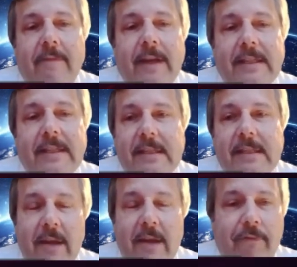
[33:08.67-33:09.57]
This is
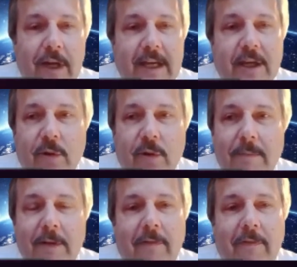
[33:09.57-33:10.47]
fully in
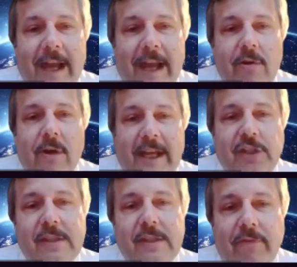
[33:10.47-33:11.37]
agreement with
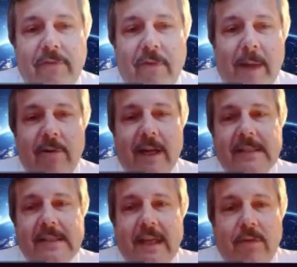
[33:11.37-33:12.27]
calculations of a Majorana
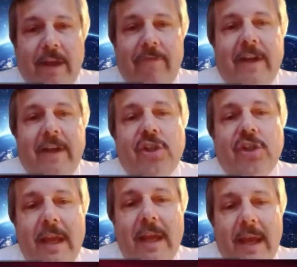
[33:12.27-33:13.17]
state wave function,